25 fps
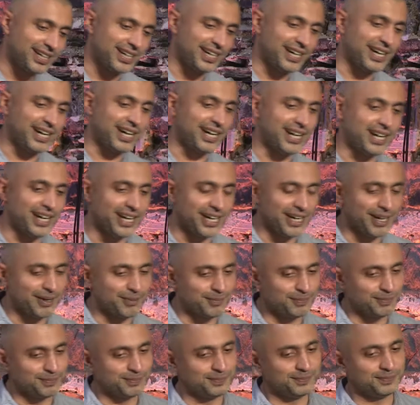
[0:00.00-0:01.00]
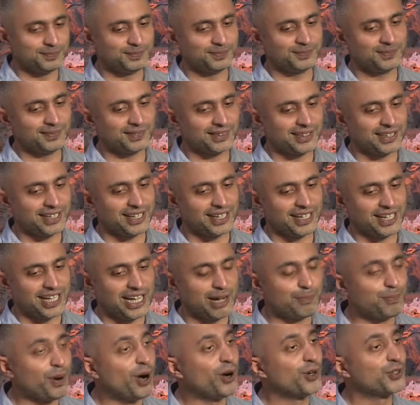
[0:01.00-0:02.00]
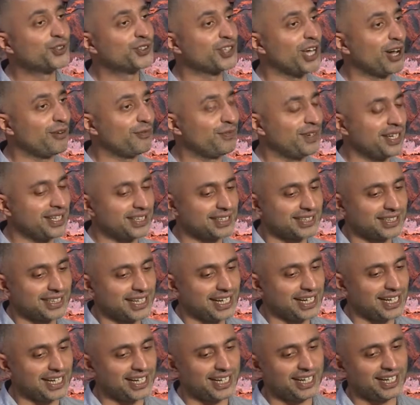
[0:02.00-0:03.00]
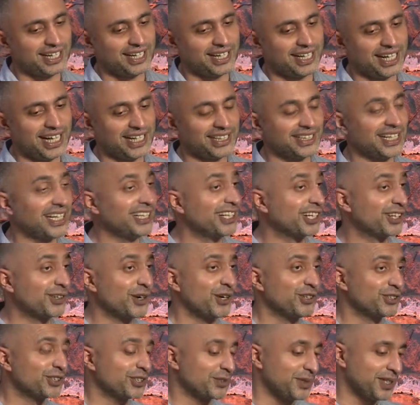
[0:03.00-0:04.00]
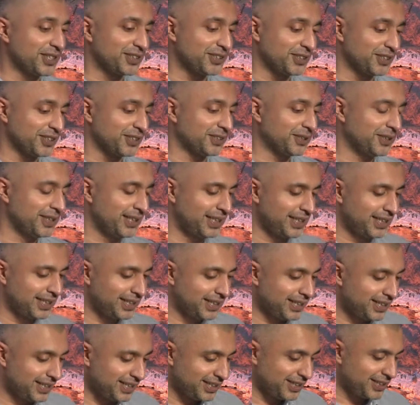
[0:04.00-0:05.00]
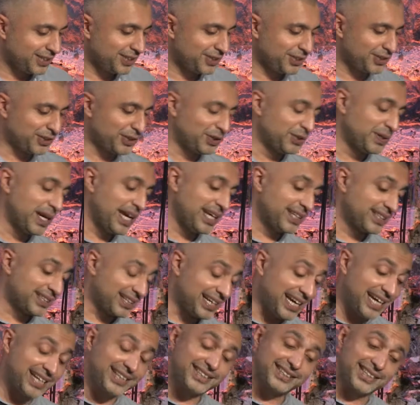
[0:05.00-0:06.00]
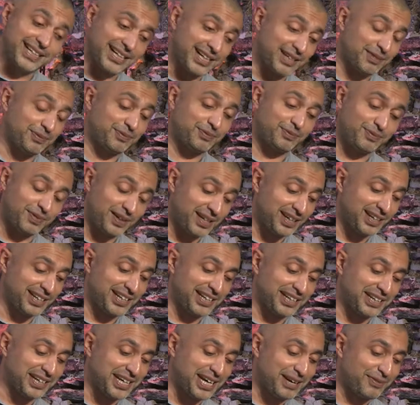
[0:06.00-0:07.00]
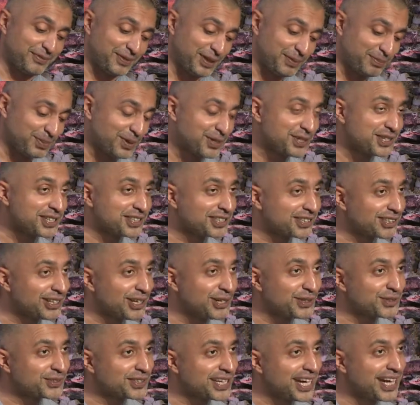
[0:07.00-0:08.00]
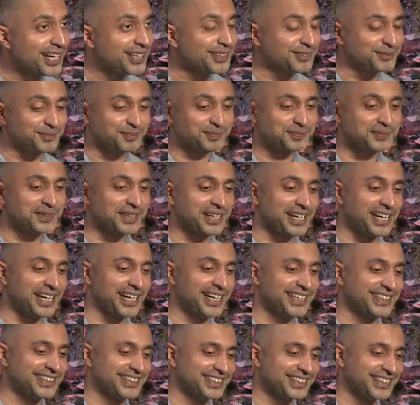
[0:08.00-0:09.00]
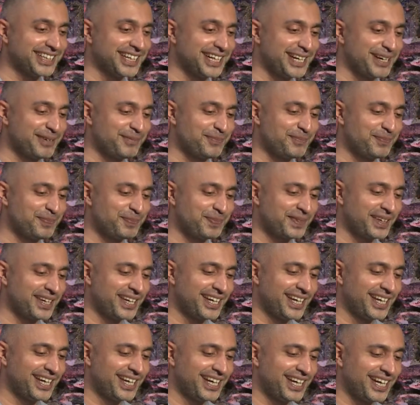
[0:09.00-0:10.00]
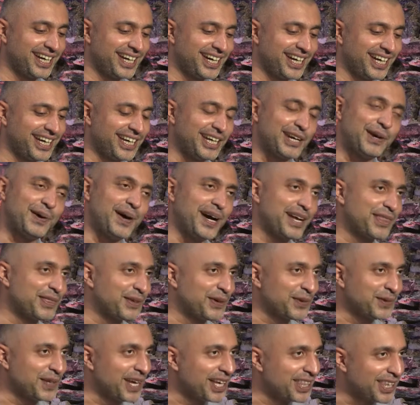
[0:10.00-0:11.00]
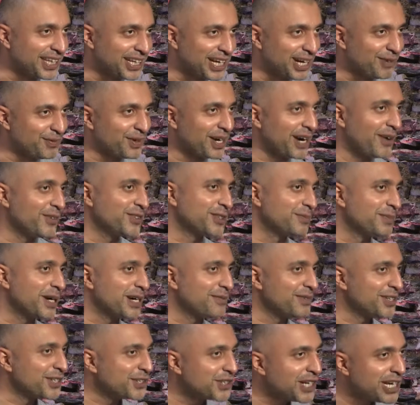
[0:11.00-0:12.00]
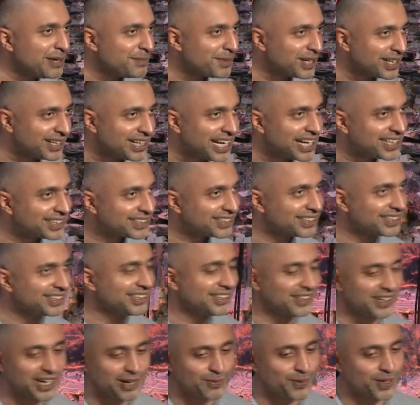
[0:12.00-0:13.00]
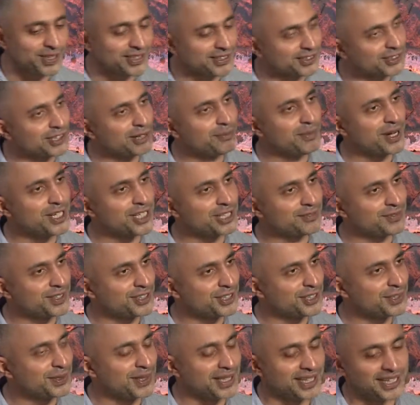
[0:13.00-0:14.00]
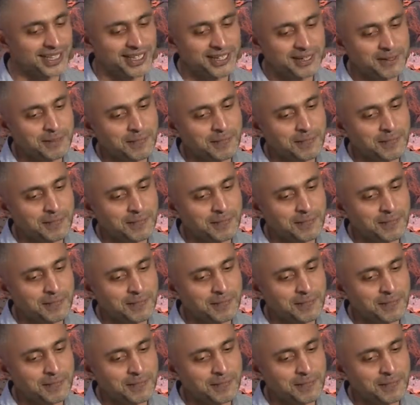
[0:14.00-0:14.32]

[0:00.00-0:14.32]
um, a post office, uh, and, and a grocery store. Two days later, funnily enough, the butchers closed down, and um, you know, I thought nothing of it. I was a bit of a dreamer, less, you know, I wasn't so much of a doer.